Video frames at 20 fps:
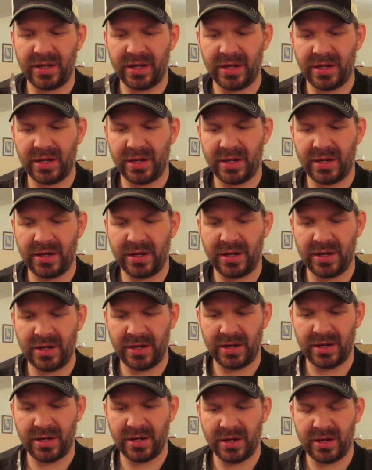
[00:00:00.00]

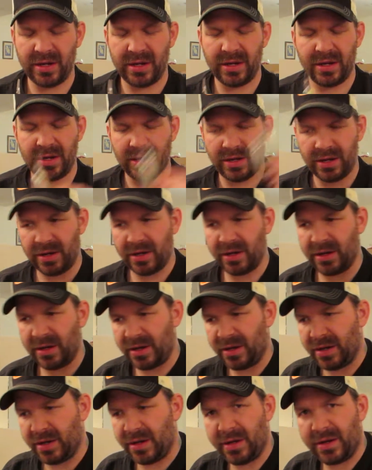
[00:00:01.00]

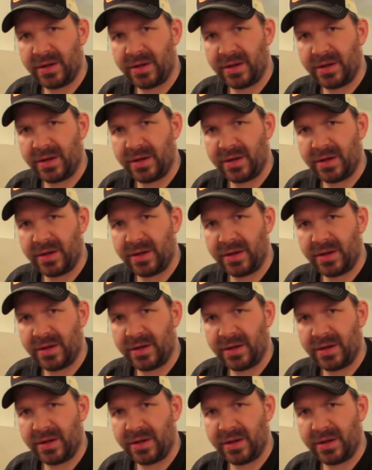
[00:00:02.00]
[no speech]